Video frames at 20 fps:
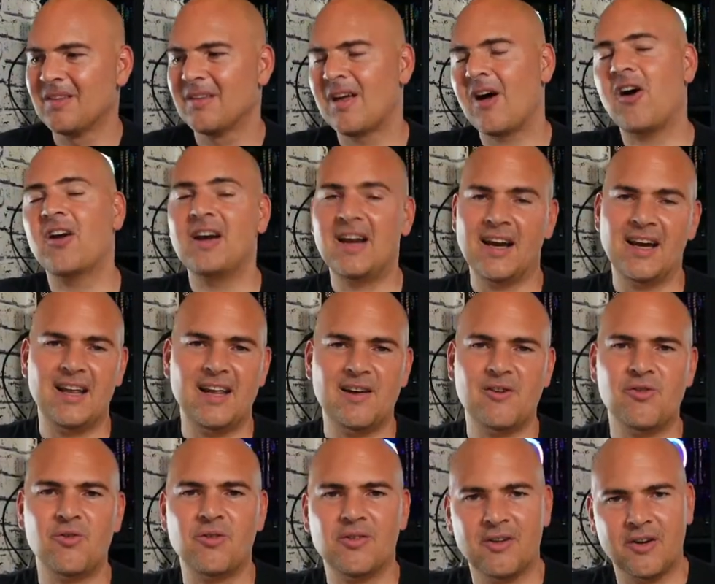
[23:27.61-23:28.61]
Highly
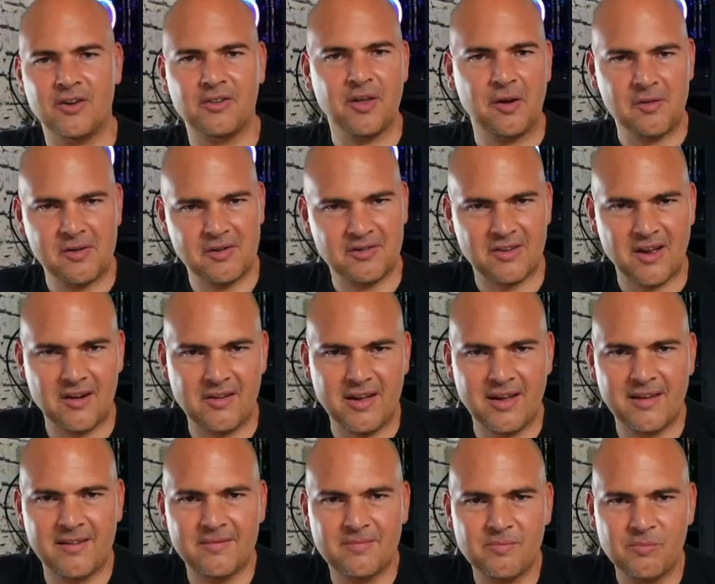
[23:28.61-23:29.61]
illegal, and I don't condone
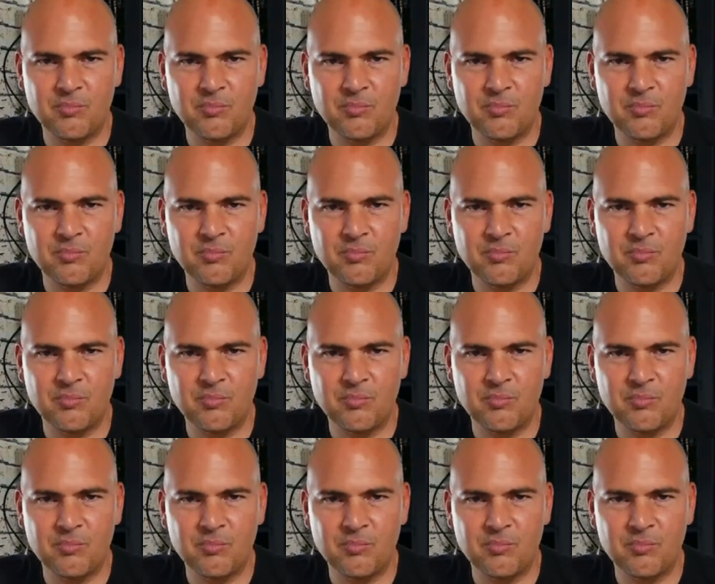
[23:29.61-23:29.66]
it,